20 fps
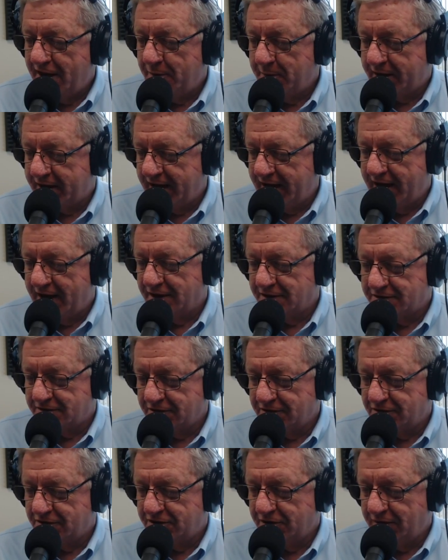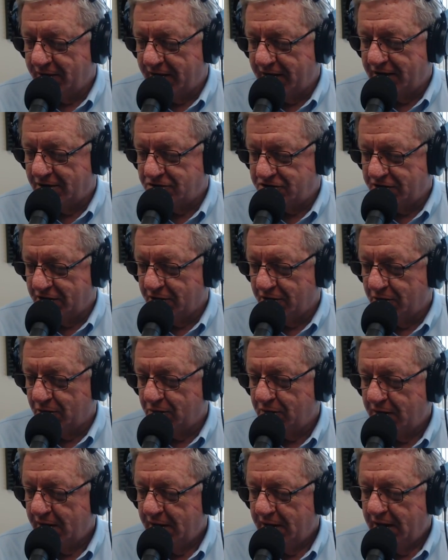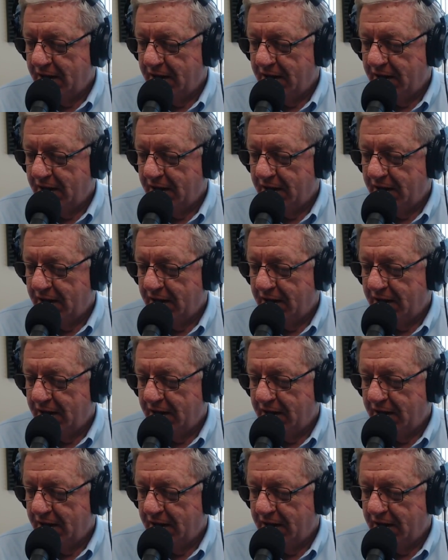McAllister to our show.